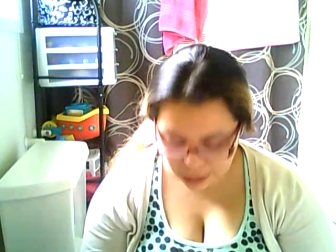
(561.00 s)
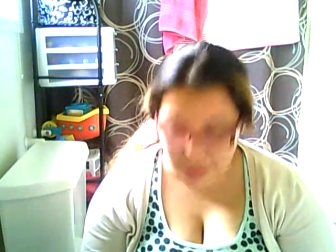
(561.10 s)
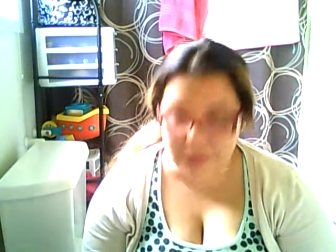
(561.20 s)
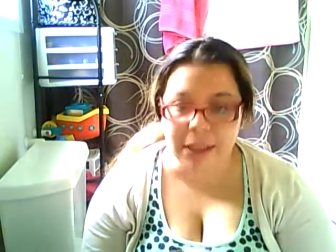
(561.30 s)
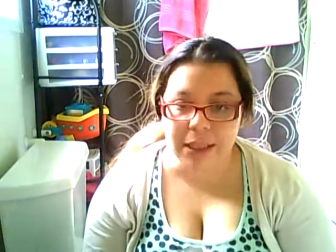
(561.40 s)

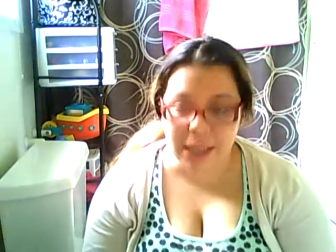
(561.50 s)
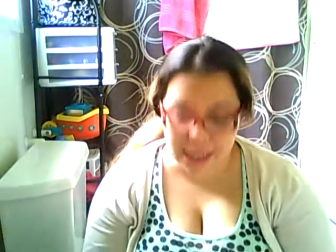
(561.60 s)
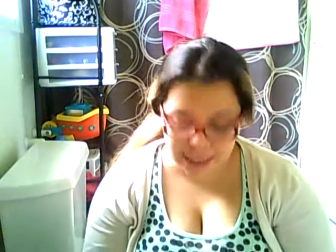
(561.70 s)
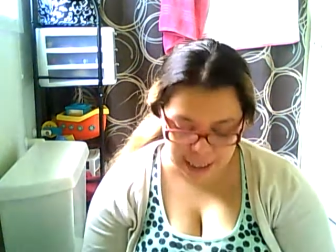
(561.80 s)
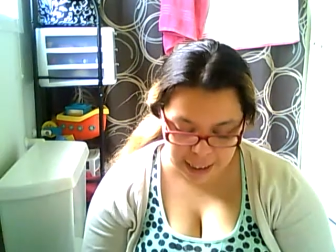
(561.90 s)
really
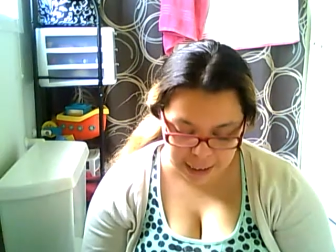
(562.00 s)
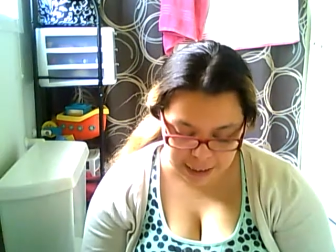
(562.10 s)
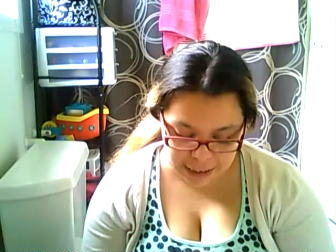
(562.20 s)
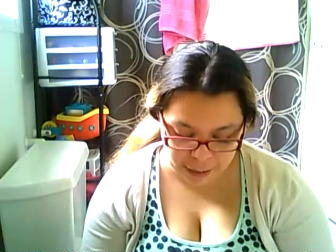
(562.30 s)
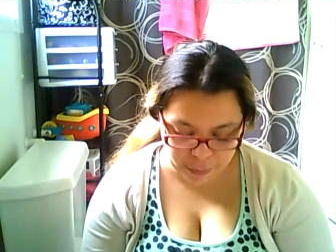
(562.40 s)
like
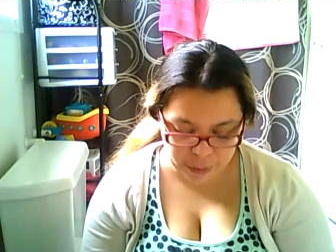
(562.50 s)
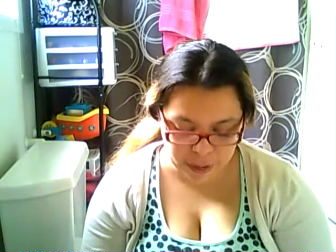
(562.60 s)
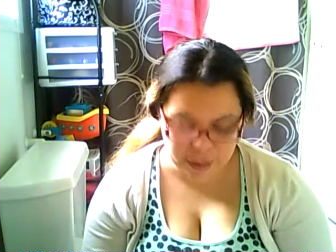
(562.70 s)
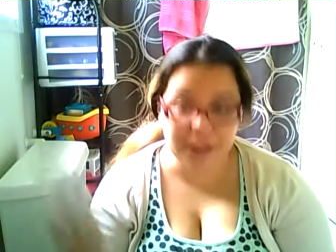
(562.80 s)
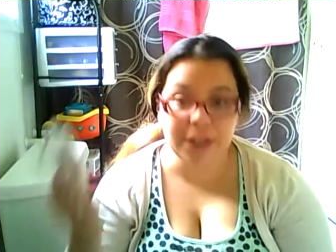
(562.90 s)
these, and I will
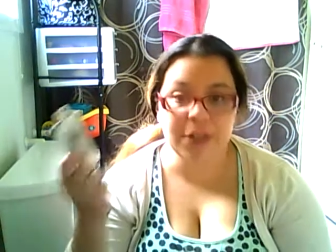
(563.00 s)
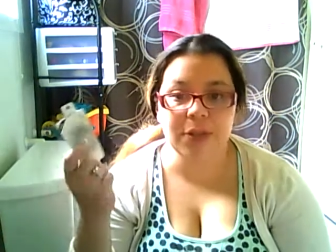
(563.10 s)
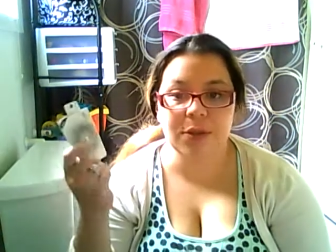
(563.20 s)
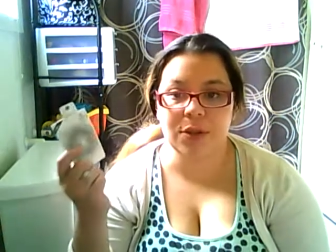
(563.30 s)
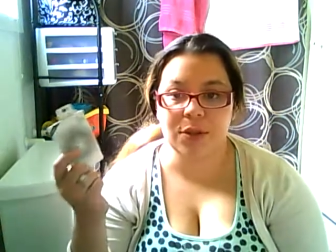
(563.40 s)

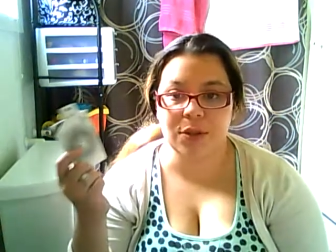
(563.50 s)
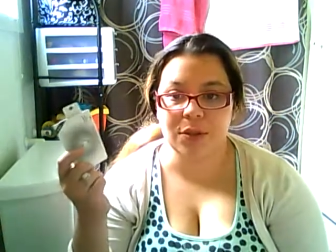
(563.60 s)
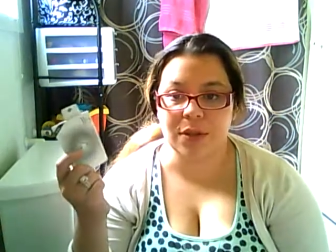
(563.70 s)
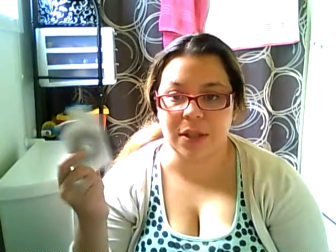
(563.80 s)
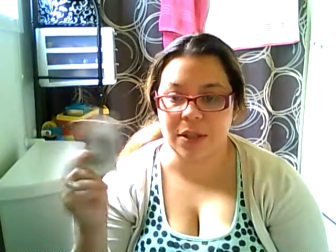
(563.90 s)
continue to
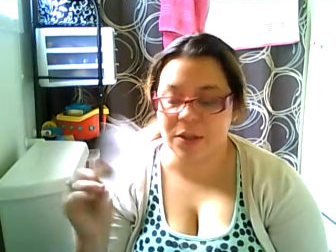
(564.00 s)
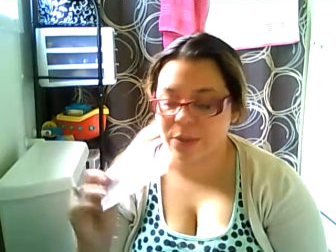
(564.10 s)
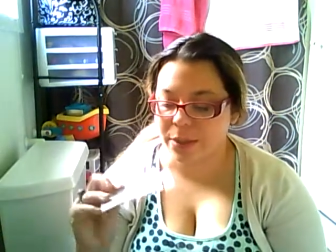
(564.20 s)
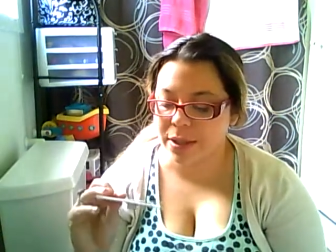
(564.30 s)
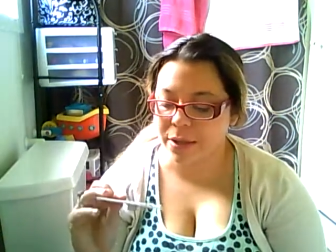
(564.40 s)
use these
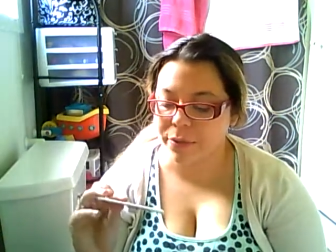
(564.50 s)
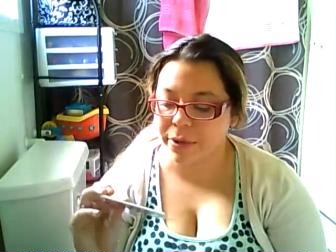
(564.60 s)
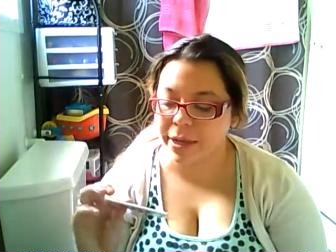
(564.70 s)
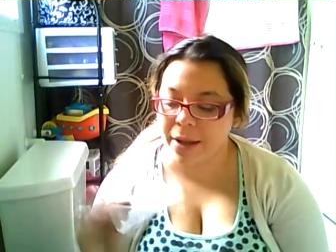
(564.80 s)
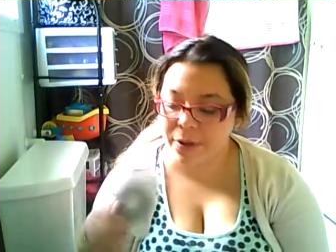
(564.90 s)
once I
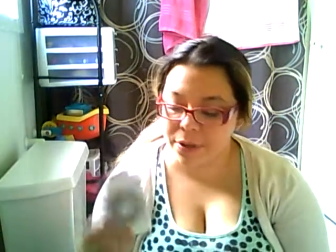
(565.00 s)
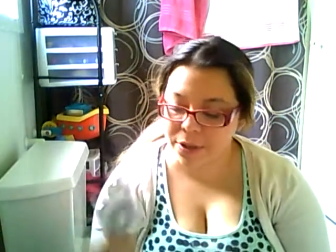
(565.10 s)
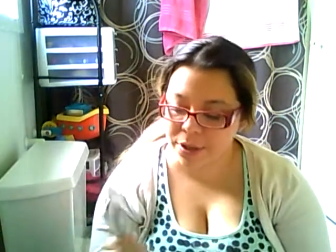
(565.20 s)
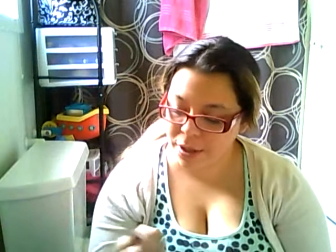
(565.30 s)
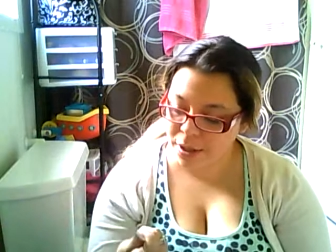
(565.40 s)
run out.